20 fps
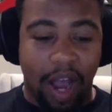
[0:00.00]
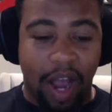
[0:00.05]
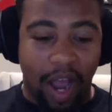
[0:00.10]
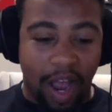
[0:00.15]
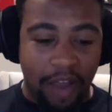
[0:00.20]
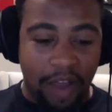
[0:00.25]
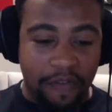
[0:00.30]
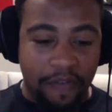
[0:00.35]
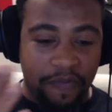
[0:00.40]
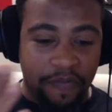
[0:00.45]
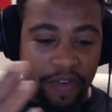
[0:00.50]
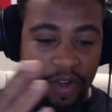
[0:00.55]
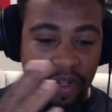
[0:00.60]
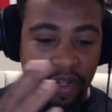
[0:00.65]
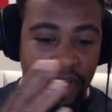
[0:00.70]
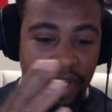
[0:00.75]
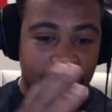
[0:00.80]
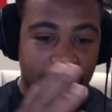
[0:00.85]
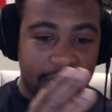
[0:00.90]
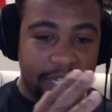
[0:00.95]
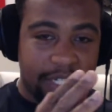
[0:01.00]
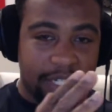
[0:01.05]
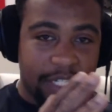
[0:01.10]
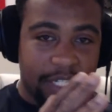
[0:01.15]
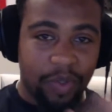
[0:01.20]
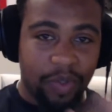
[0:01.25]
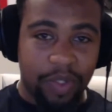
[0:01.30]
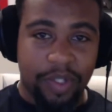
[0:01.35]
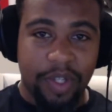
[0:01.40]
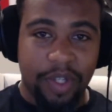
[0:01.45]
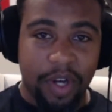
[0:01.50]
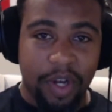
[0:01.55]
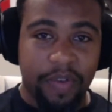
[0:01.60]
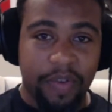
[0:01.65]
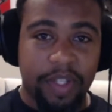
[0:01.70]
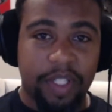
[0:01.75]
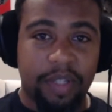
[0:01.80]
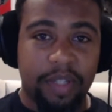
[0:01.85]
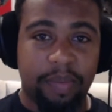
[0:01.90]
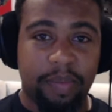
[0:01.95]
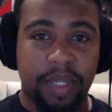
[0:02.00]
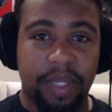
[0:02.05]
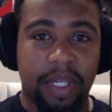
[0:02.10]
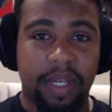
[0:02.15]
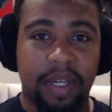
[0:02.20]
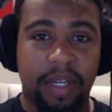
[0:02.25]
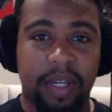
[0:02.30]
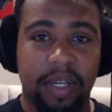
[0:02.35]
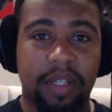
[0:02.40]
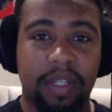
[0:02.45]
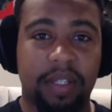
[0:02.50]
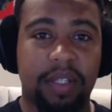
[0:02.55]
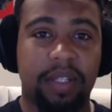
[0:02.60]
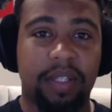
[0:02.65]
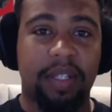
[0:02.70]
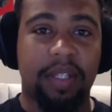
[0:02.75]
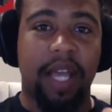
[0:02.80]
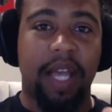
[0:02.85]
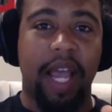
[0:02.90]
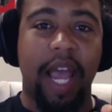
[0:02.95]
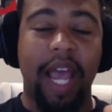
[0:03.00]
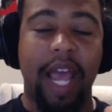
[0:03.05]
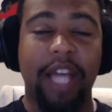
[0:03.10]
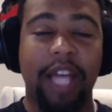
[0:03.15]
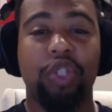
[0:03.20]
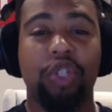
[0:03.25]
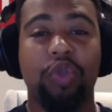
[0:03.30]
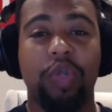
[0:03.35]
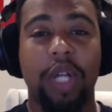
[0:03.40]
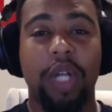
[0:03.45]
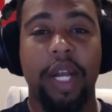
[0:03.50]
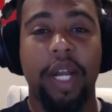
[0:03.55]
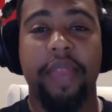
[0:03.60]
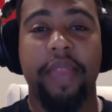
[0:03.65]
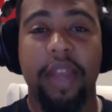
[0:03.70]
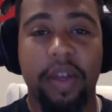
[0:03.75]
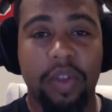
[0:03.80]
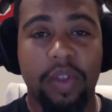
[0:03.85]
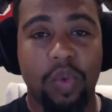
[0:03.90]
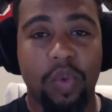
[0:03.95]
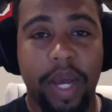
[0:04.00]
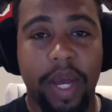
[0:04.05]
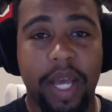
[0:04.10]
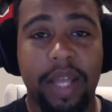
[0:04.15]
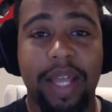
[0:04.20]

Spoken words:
I feel like I did you a service because had you done it the other way,